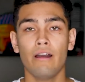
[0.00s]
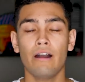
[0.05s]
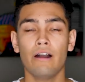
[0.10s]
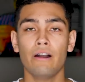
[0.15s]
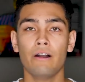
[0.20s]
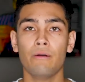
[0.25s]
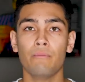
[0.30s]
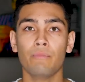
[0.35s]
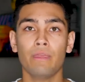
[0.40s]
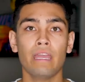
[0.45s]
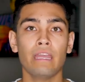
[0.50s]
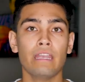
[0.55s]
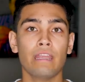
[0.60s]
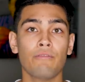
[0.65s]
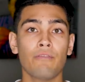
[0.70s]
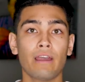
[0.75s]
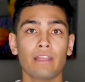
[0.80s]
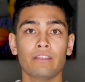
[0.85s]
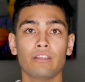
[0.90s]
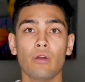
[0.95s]
and
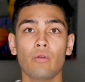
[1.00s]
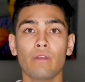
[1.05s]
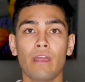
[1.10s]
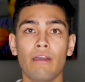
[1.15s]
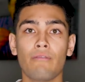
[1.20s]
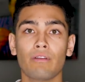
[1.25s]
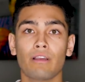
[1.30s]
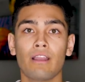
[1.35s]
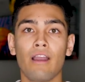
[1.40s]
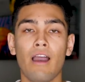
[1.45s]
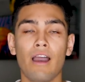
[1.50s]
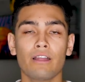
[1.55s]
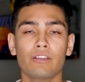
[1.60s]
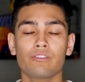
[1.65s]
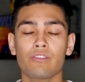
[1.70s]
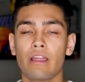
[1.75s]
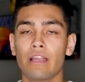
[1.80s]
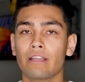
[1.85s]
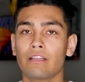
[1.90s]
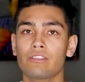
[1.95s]
if I don't have a
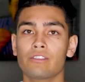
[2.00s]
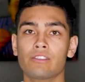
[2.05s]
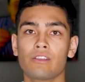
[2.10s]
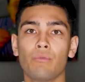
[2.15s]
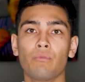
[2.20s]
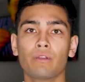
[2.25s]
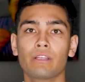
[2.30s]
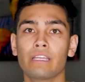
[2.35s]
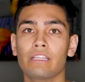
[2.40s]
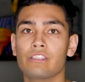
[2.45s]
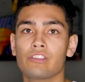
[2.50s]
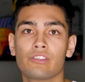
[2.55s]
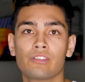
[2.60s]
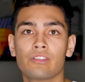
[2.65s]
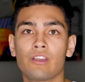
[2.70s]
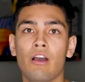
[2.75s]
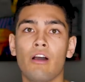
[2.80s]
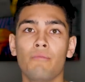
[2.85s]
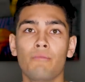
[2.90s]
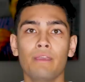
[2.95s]
contract, someone can
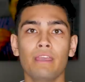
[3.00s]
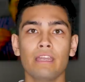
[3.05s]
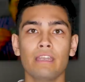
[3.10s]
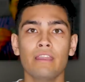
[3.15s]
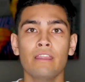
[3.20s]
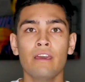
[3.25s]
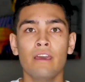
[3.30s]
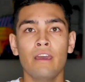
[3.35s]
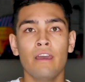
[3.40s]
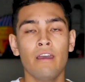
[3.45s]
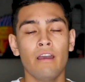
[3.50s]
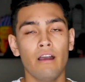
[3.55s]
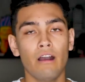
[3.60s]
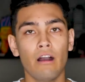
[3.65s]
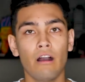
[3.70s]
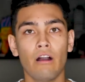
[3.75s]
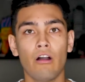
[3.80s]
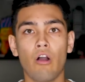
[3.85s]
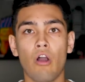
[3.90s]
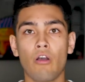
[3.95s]
just come in,
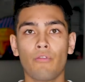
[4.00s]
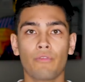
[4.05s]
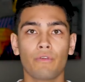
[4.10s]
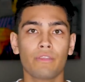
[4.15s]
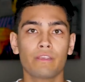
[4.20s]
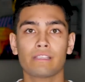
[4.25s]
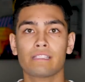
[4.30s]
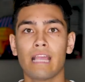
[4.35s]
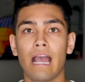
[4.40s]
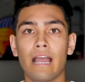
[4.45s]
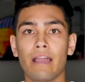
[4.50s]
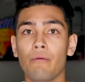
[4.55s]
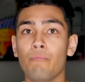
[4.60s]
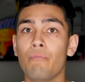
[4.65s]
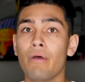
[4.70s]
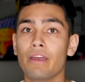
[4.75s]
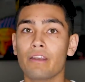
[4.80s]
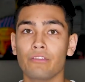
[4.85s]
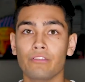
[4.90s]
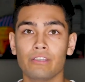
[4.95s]
offer this guy a
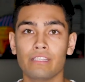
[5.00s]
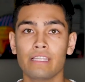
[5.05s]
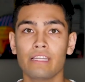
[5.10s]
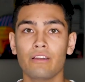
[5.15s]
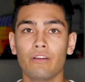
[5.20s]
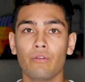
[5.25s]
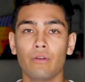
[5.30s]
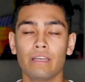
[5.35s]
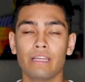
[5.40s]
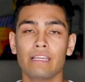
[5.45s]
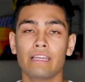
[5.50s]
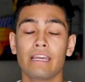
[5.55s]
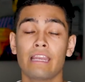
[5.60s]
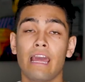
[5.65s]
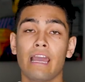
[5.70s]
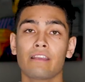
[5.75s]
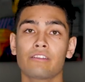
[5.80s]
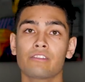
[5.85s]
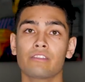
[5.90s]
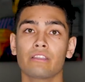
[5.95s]
better deal, and he
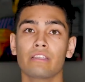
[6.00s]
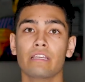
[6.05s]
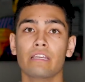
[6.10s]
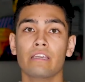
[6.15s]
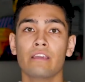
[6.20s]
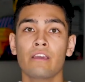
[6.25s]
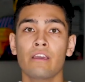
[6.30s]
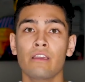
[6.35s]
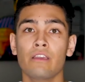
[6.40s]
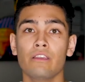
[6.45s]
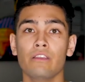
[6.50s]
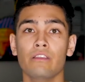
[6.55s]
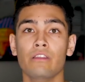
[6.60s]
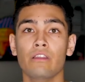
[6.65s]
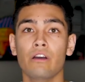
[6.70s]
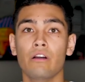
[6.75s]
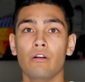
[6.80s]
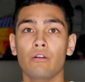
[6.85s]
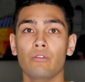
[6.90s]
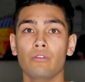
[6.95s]
can actually, you
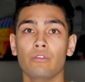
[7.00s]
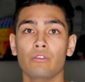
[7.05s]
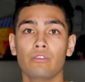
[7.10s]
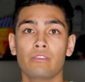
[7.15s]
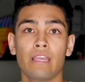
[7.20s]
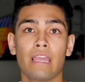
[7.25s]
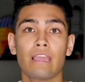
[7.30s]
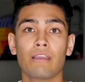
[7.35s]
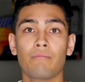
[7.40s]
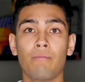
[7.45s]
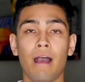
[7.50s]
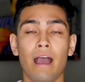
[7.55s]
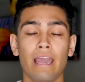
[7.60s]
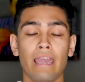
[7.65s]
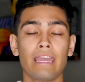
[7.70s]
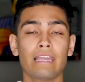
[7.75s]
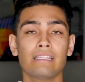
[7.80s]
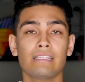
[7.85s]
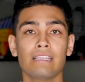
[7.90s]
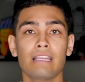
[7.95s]
know, take my
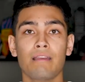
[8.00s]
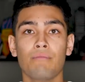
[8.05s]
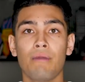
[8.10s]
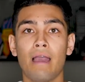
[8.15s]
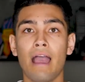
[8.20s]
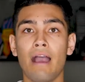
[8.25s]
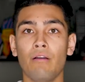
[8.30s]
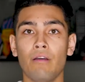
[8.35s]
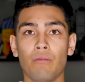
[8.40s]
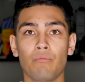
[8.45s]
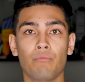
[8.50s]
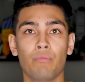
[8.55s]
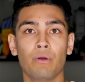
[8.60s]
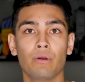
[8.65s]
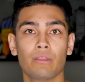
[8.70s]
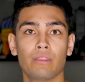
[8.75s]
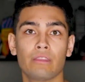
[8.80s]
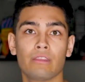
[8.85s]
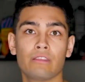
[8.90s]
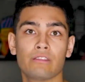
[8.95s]
ATM out and
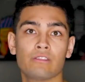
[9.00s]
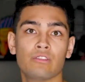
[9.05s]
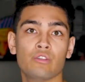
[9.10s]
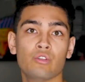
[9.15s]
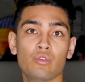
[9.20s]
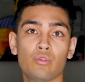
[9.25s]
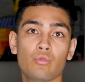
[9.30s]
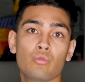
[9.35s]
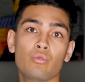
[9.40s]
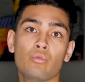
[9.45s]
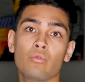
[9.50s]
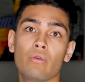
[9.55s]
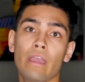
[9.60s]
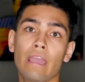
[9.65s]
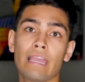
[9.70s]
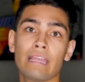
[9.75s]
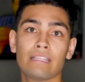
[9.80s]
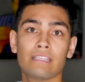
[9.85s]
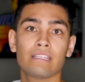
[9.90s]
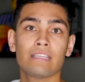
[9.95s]
put this new
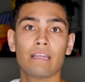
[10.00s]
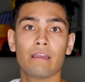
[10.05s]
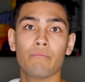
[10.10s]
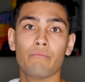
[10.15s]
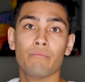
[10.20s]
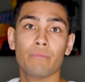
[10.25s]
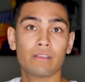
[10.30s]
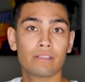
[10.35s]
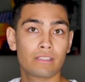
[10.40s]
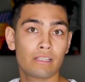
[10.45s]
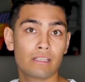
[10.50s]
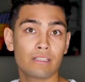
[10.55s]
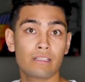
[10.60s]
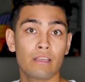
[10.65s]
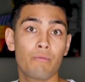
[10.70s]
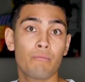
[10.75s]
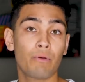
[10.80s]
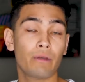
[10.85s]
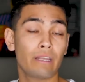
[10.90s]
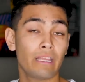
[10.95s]
ATM
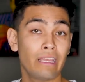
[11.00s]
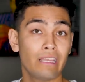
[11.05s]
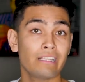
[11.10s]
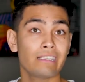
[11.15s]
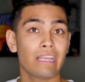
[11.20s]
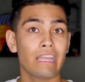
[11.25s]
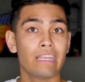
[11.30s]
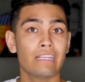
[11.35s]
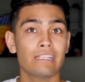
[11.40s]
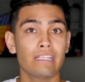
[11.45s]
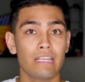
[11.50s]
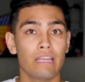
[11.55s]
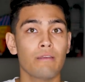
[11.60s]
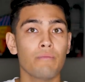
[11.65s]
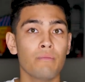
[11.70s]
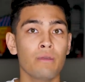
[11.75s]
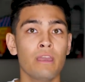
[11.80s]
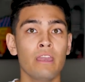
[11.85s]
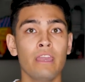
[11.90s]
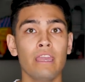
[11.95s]
business, put his
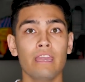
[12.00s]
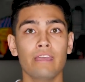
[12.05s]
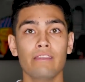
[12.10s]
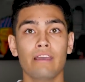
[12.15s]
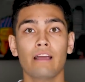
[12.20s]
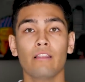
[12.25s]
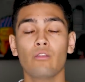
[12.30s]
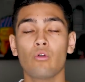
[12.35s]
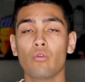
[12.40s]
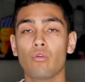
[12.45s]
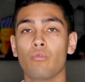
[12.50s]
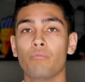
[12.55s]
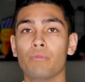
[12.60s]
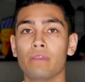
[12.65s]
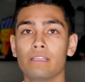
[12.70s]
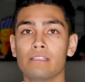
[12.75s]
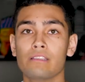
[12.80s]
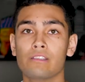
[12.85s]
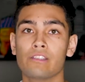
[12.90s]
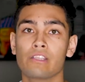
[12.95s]
ATM in that local
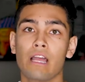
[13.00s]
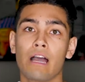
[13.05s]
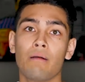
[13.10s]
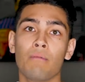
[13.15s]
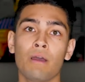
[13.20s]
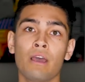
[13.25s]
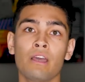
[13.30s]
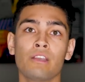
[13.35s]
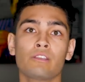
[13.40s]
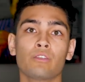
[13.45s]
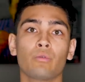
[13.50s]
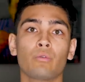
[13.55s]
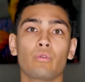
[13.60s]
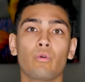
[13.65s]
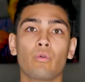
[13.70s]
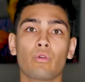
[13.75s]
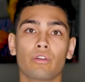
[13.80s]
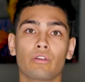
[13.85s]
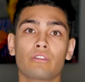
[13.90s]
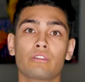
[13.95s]
pizza shop. So in
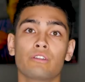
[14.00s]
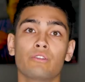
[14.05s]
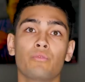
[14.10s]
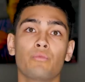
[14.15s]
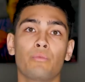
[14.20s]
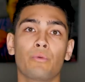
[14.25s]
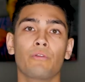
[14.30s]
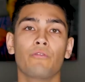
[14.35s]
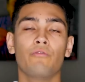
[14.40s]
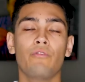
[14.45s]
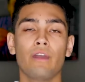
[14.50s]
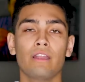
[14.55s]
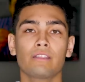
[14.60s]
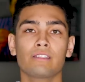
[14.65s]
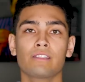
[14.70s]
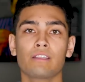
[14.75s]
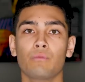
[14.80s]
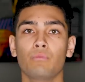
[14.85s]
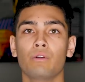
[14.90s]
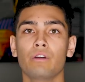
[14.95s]
order to
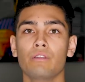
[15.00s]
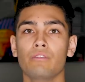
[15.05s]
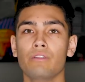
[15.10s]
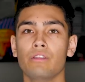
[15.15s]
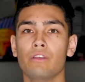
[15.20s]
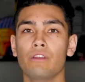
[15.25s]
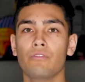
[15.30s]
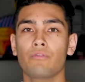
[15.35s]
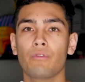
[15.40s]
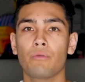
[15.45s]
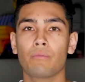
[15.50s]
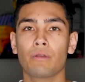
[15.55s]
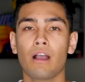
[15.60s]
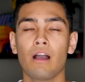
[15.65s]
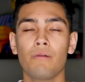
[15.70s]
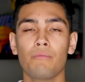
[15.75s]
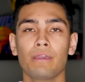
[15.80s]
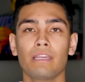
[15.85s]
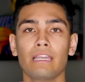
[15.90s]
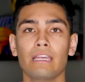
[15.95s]
prevent someone, you know, from
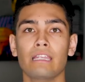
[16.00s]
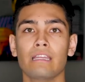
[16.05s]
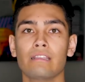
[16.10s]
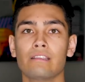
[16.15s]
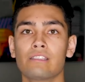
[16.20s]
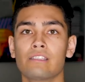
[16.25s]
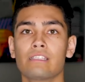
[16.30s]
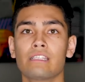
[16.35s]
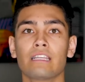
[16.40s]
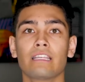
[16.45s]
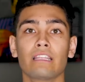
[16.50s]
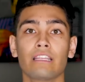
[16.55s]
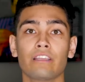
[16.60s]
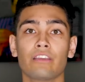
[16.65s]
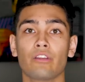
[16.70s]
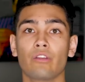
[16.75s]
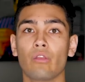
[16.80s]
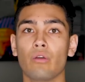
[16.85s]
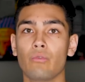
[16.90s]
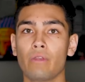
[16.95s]
coming and stealing
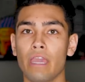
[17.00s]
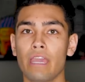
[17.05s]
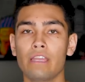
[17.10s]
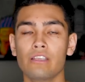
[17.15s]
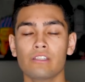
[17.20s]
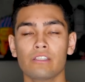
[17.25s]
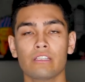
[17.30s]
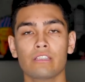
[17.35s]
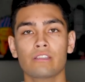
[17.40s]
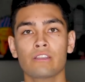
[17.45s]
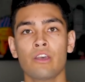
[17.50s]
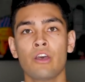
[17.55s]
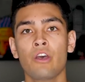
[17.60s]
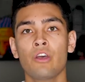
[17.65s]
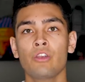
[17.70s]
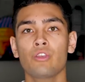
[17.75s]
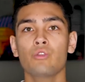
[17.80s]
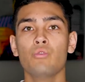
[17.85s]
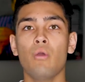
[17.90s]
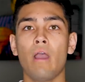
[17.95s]
your locations,
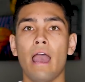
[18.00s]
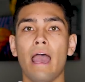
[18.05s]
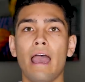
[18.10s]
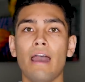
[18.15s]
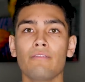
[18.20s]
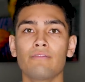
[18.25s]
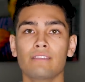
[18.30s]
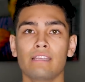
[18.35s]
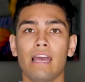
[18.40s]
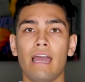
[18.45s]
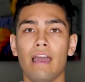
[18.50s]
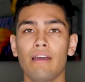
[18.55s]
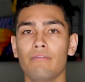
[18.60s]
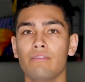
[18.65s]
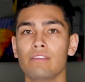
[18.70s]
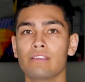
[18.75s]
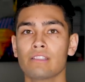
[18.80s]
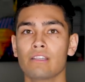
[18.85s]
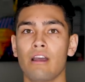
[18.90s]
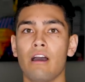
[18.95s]
you have to
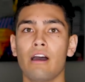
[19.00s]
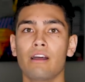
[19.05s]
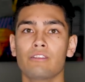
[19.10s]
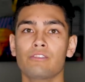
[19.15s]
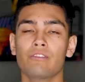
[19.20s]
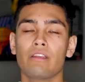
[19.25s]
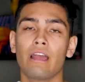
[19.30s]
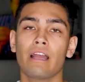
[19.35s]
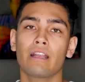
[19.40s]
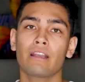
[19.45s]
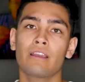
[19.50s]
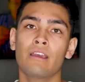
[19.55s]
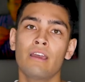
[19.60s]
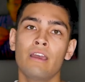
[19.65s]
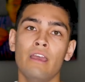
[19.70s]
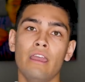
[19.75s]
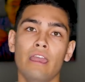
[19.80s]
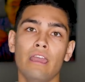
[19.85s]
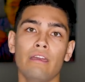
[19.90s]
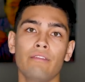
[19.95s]
have this contract.
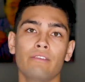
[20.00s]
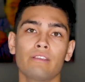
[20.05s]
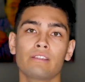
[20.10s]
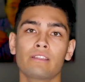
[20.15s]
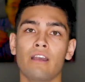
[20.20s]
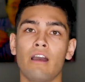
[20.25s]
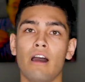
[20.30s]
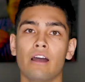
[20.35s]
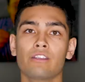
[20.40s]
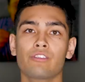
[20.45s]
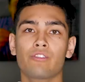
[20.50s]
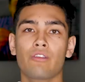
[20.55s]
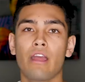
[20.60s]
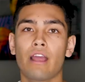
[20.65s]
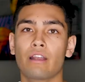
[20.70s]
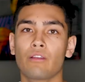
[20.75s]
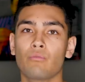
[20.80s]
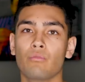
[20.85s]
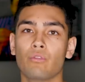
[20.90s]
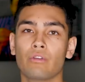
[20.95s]
And this
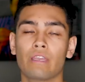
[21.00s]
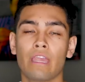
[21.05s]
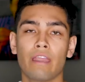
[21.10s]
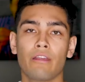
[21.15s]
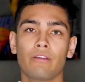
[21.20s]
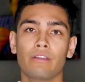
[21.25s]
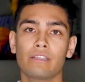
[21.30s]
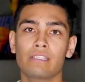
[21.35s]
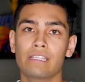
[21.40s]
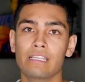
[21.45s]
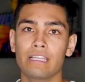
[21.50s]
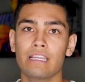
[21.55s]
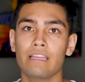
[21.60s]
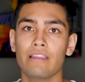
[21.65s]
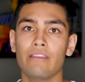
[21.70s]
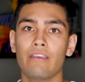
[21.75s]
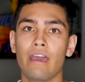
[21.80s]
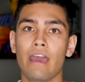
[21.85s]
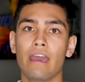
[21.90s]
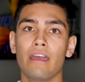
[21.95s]
contract will
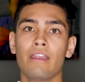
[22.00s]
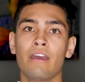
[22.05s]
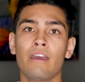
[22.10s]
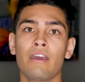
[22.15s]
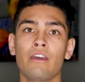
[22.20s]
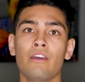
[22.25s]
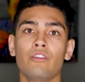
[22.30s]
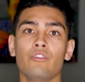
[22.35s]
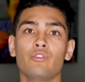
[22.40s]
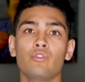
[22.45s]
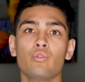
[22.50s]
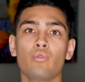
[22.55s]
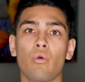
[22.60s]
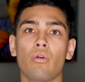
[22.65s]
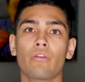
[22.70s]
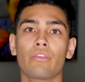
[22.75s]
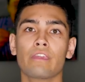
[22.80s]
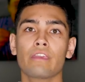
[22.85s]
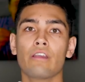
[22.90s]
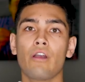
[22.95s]
guarantee that you
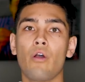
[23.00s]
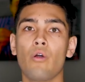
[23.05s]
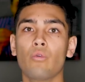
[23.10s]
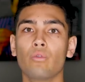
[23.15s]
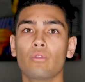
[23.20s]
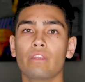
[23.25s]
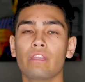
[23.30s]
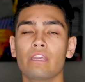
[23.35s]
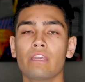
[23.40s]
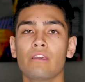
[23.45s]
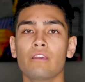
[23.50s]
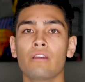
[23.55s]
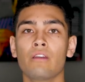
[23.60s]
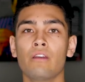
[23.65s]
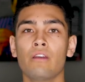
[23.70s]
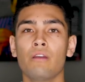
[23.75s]
are the only